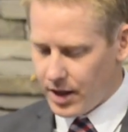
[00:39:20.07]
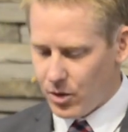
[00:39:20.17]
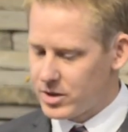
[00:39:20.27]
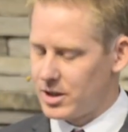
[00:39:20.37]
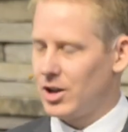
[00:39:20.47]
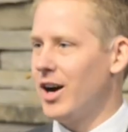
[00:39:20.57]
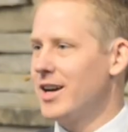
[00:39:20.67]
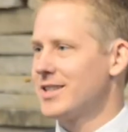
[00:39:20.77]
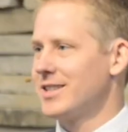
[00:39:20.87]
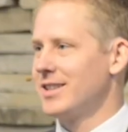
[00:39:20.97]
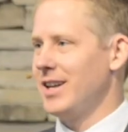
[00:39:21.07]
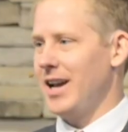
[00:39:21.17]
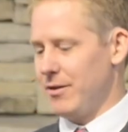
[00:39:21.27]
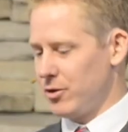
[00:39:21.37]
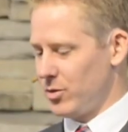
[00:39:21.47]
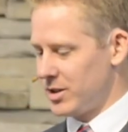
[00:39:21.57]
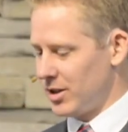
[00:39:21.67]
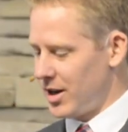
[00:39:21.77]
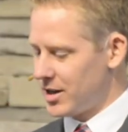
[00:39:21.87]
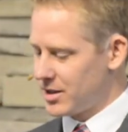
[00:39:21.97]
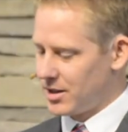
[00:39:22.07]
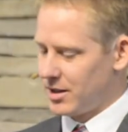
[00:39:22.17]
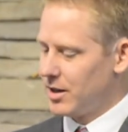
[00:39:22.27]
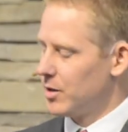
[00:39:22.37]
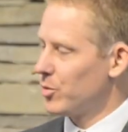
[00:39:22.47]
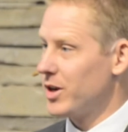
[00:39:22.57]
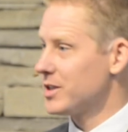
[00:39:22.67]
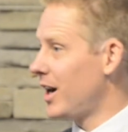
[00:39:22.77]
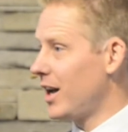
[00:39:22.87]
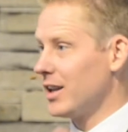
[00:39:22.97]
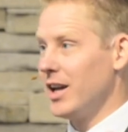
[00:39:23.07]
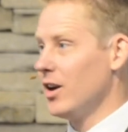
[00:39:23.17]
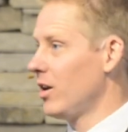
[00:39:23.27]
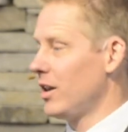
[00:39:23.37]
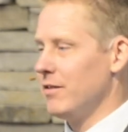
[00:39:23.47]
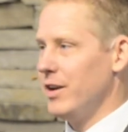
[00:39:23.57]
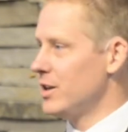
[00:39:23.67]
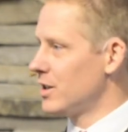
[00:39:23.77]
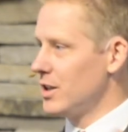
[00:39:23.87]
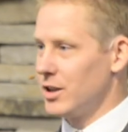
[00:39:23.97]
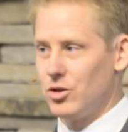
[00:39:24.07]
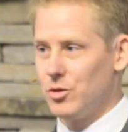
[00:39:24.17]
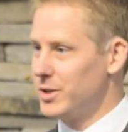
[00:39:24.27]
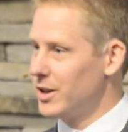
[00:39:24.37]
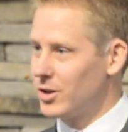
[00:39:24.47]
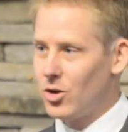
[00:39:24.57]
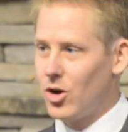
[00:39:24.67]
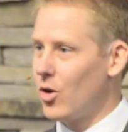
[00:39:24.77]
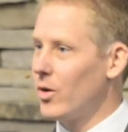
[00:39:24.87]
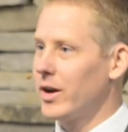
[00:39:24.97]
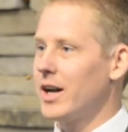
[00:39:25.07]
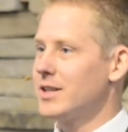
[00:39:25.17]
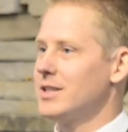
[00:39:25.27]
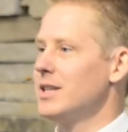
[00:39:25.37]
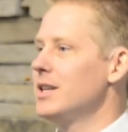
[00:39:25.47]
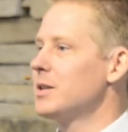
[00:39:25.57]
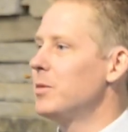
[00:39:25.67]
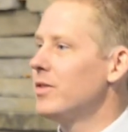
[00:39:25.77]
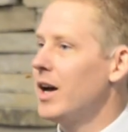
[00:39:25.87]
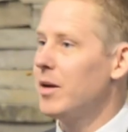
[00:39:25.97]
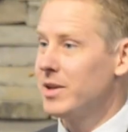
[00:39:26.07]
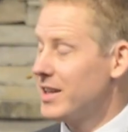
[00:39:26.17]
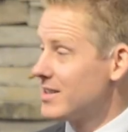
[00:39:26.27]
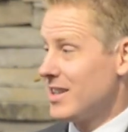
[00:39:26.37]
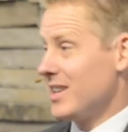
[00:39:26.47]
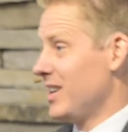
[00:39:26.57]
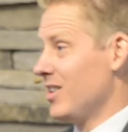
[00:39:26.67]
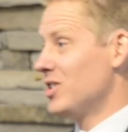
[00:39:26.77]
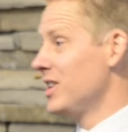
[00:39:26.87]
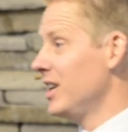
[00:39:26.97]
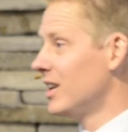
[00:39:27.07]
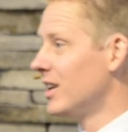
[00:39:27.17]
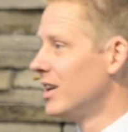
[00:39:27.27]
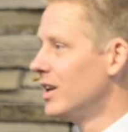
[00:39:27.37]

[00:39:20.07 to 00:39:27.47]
That wasn't lost. That effort wasn't lost. Praise God, later, eventually the group did grow and I got to see some of that, but that's not a guarantee.